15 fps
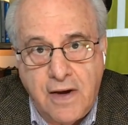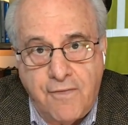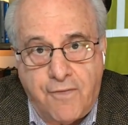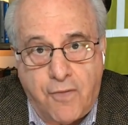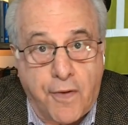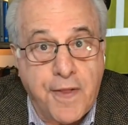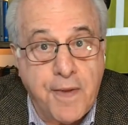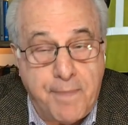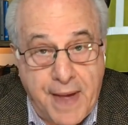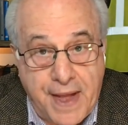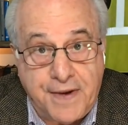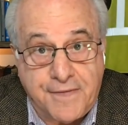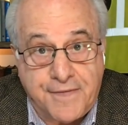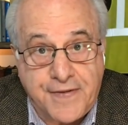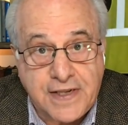for the
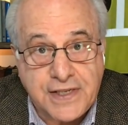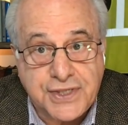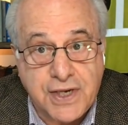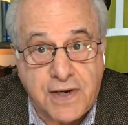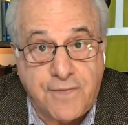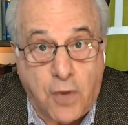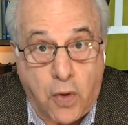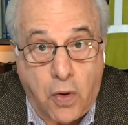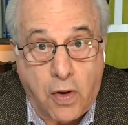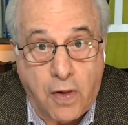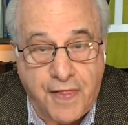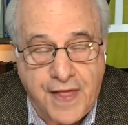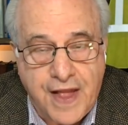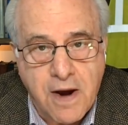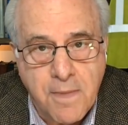benefits of
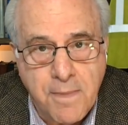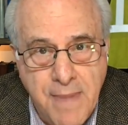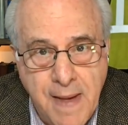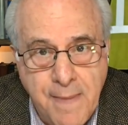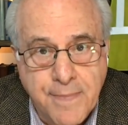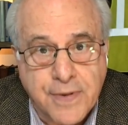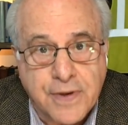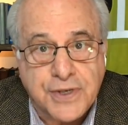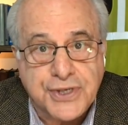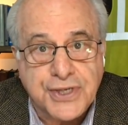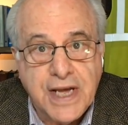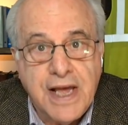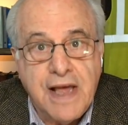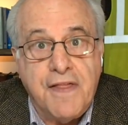all their members.